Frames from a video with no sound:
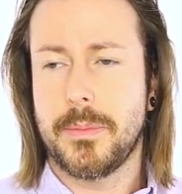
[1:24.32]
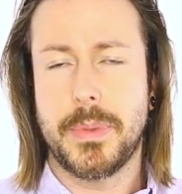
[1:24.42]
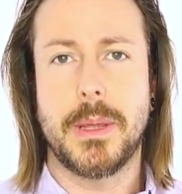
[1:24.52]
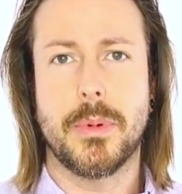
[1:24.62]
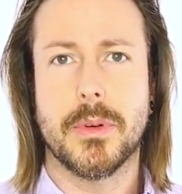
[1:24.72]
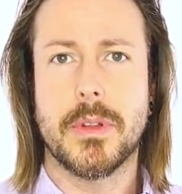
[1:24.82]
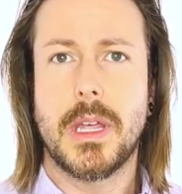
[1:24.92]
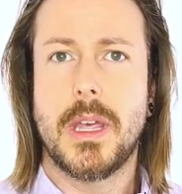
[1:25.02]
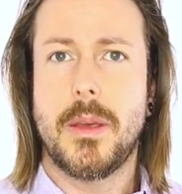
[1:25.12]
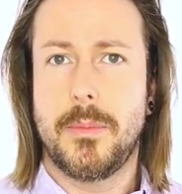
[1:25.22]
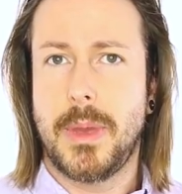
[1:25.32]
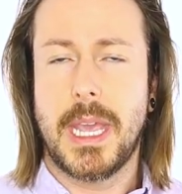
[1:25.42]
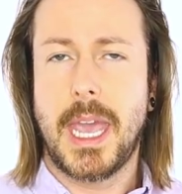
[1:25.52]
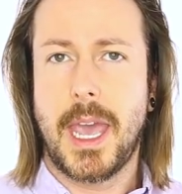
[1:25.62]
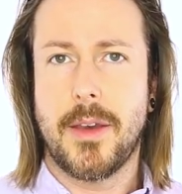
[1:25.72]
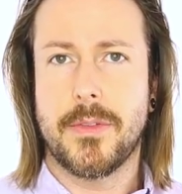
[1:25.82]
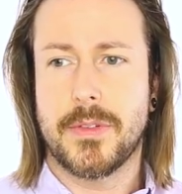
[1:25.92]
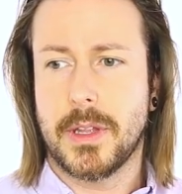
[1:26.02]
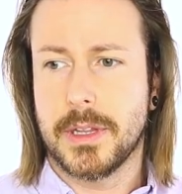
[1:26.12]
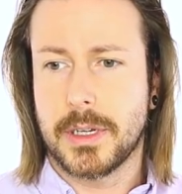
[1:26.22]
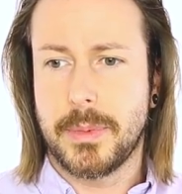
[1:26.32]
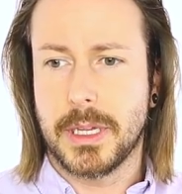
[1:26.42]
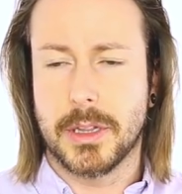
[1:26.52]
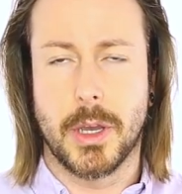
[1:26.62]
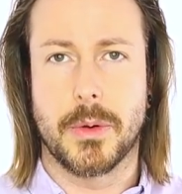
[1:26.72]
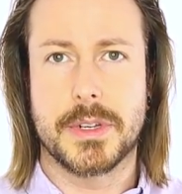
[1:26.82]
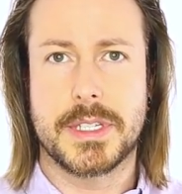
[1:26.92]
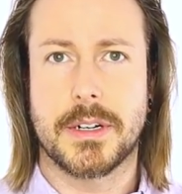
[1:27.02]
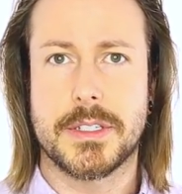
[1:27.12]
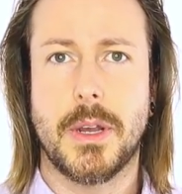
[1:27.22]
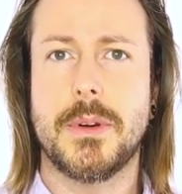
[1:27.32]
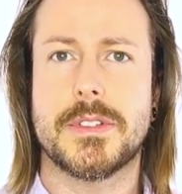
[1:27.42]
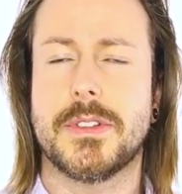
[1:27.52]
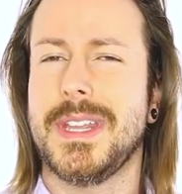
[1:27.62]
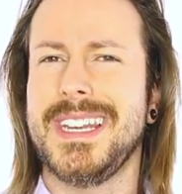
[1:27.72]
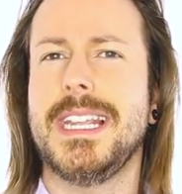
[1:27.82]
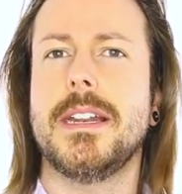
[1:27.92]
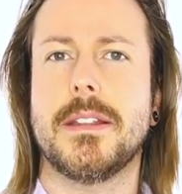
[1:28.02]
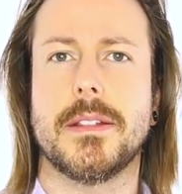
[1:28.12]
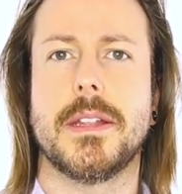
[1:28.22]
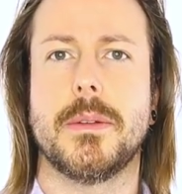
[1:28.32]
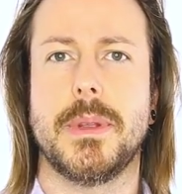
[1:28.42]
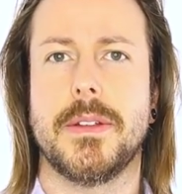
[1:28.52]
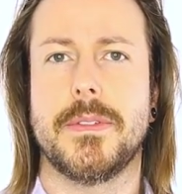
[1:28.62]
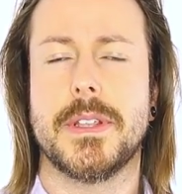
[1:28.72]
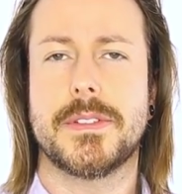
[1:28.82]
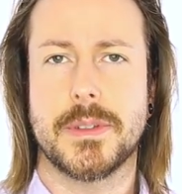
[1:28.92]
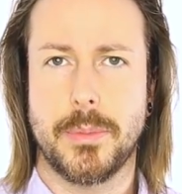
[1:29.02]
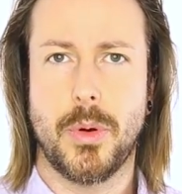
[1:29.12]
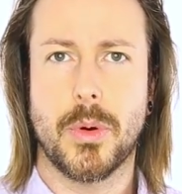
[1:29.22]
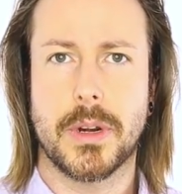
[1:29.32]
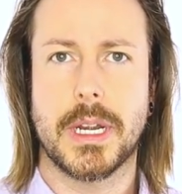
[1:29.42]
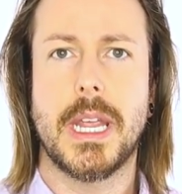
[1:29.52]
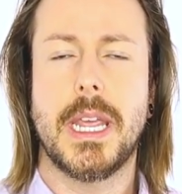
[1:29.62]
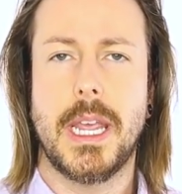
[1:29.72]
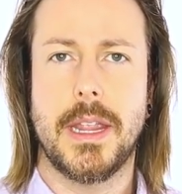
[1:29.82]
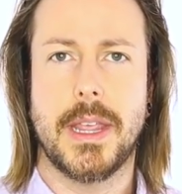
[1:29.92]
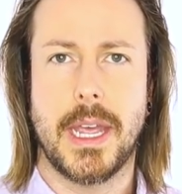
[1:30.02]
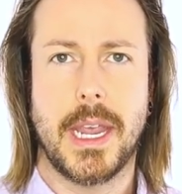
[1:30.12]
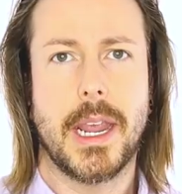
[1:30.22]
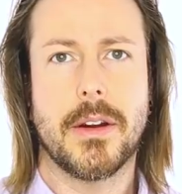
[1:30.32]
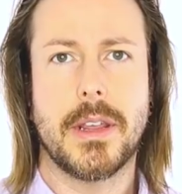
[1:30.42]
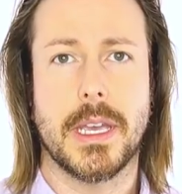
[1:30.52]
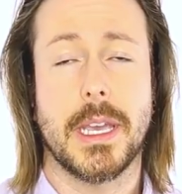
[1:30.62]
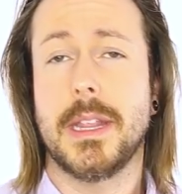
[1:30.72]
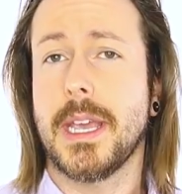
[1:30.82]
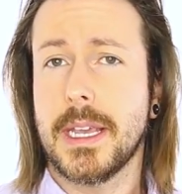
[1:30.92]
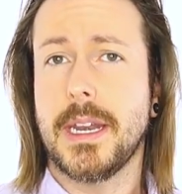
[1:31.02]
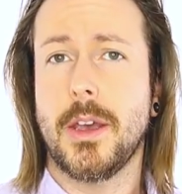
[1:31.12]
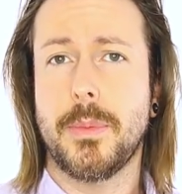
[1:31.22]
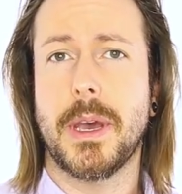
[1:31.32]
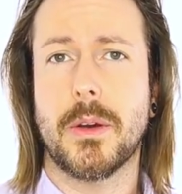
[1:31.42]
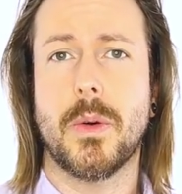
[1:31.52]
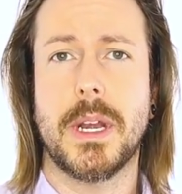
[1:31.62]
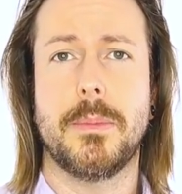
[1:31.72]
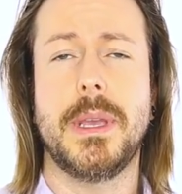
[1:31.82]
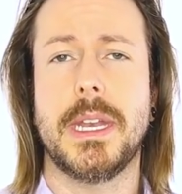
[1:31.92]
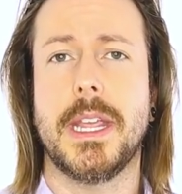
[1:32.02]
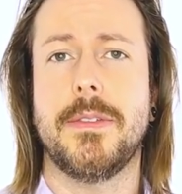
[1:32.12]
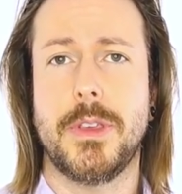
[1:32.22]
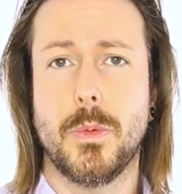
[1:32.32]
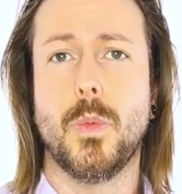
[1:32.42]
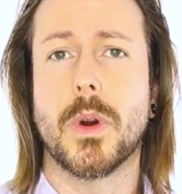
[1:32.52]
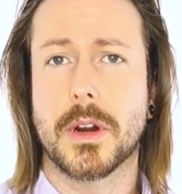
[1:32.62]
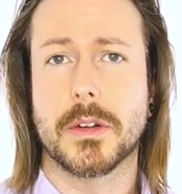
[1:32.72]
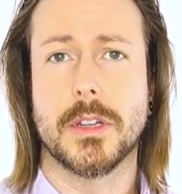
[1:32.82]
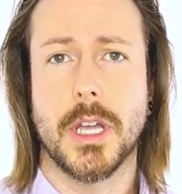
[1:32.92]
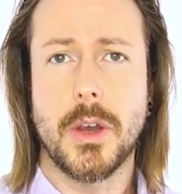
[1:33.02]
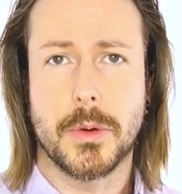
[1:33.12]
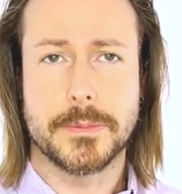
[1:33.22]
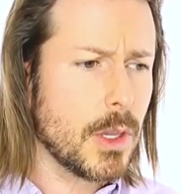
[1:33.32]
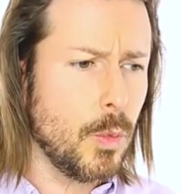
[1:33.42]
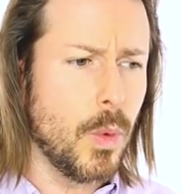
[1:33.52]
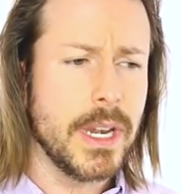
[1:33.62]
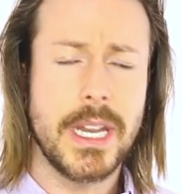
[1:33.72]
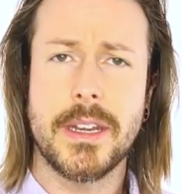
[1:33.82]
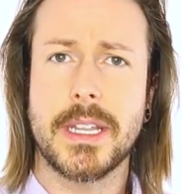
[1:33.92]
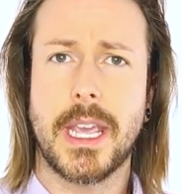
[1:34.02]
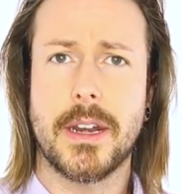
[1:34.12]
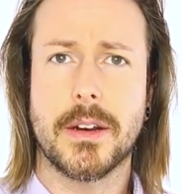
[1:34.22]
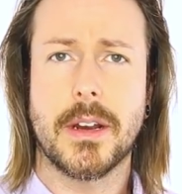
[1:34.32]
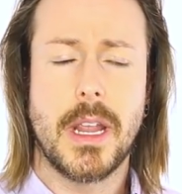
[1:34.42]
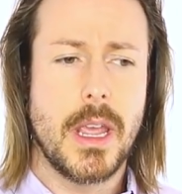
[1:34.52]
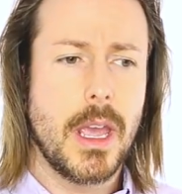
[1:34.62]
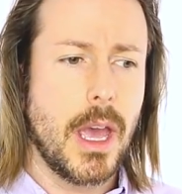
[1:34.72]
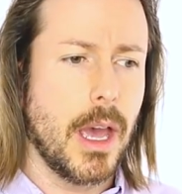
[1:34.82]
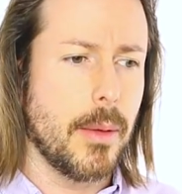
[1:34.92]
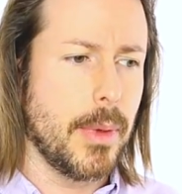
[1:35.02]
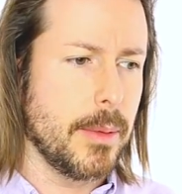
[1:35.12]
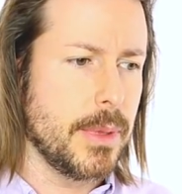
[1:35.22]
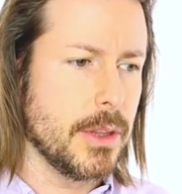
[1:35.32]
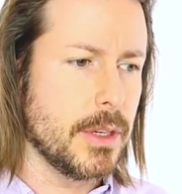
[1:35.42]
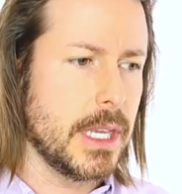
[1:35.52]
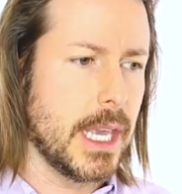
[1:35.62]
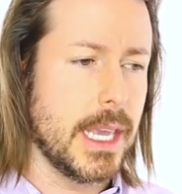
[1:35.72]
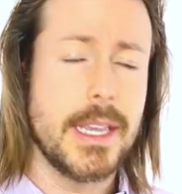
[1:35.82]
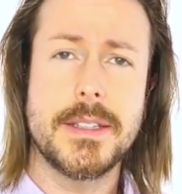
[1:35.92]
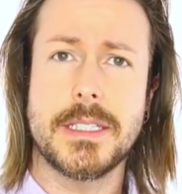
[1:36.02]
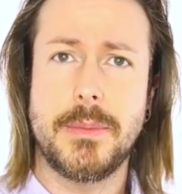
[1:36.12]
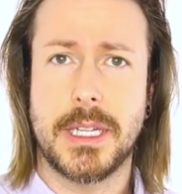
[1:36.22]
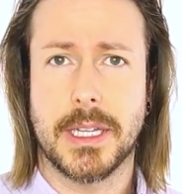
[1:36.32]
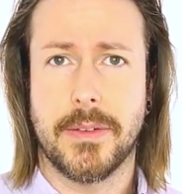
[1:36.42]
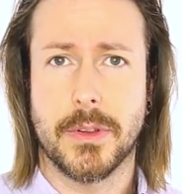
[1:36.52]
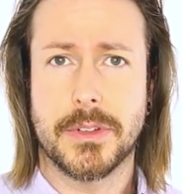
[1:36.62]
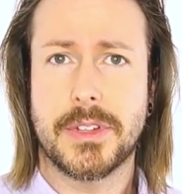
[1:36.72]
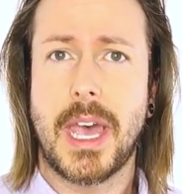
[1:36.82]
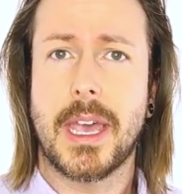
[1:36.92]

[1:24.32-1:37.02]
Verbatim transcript: people may have a little bit lower serotonin, so they need a little bit of support in that area. And that can help out quite a bit if you were low. One indicator might be looking at histamine levels.